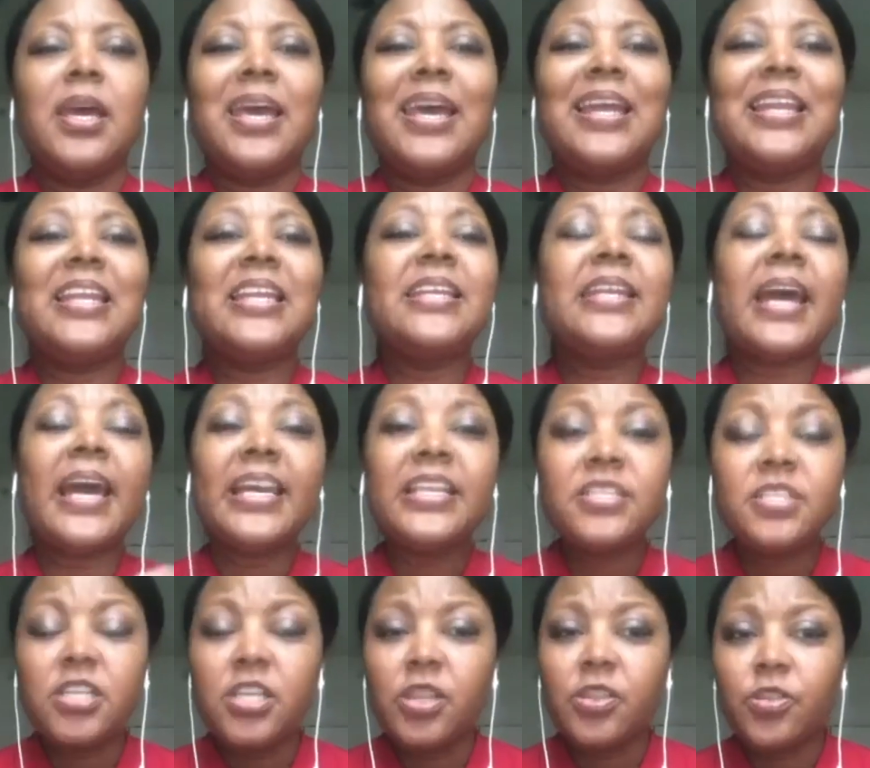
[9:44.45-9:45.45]
And in
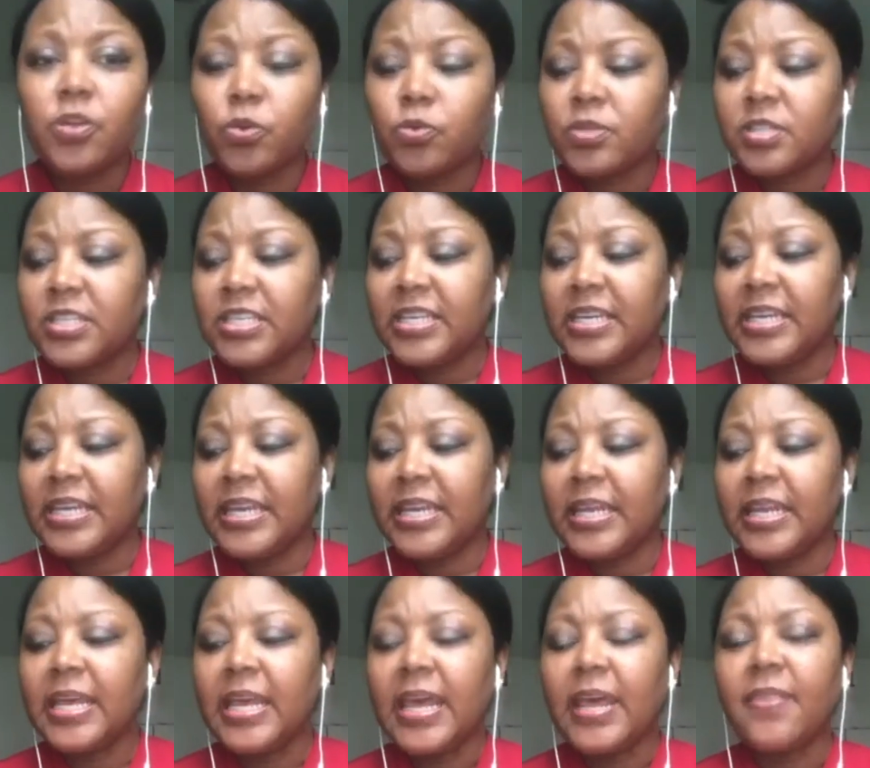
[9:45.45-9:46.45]

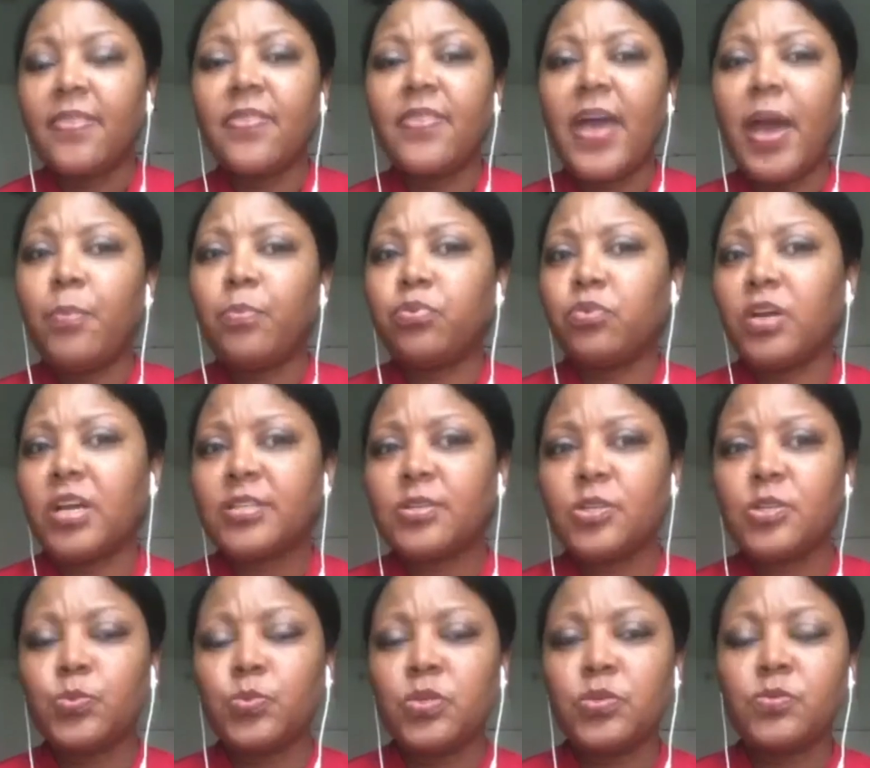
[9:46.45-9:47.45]
1913, that
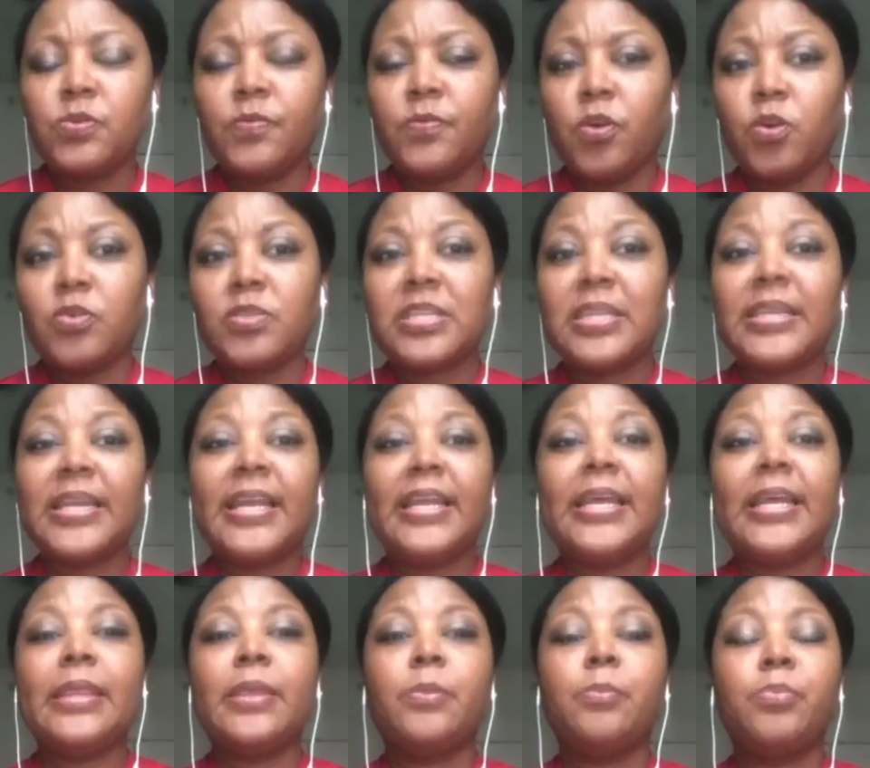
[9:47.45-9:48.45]
process was reversed,
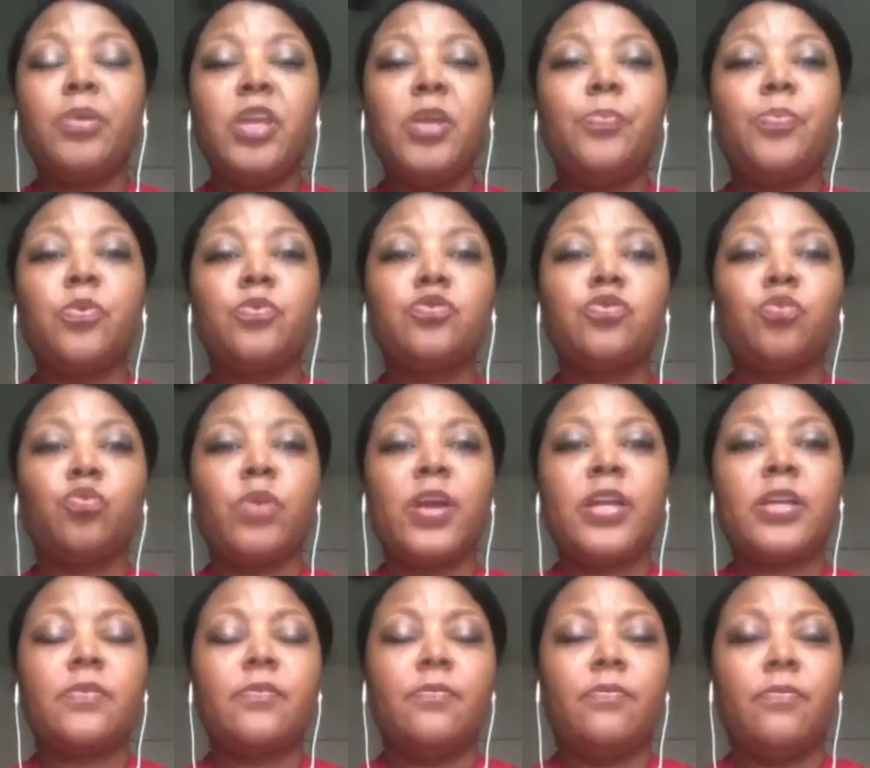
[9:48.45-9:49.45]
letting the people
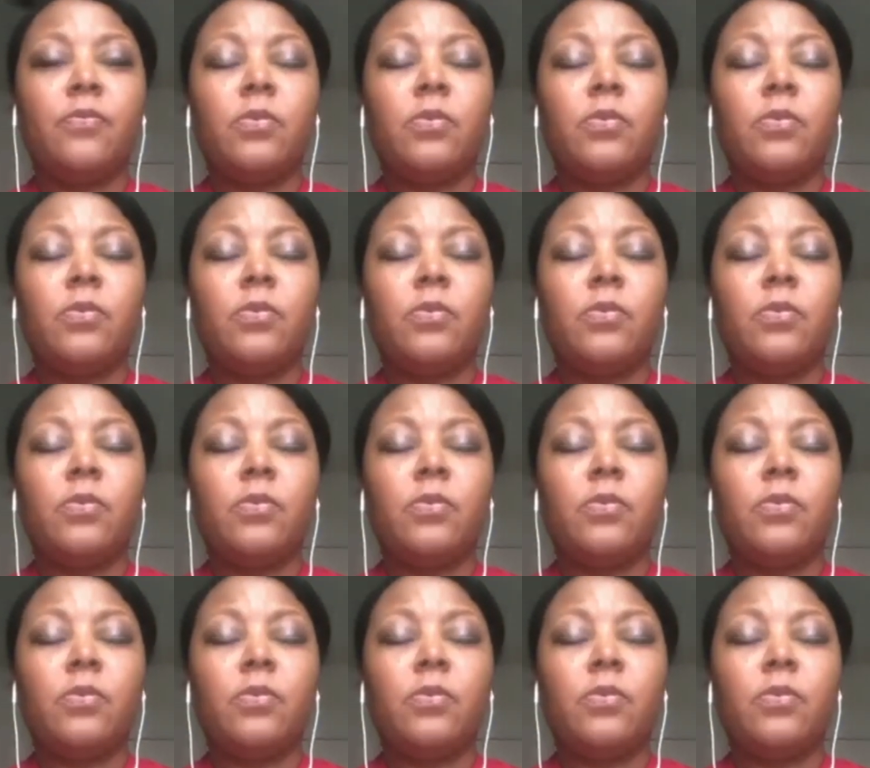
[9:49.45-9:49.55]
directly